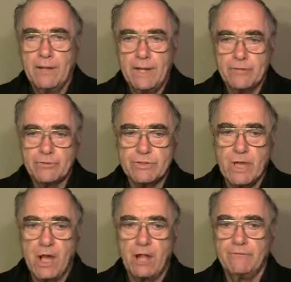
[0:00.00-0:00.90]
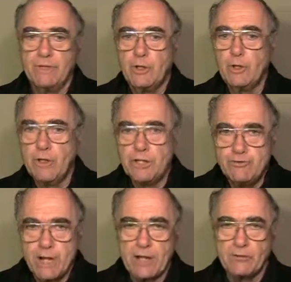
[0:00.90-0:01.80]
Let us resolve to
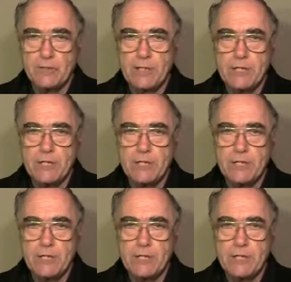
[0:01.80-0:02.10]
reject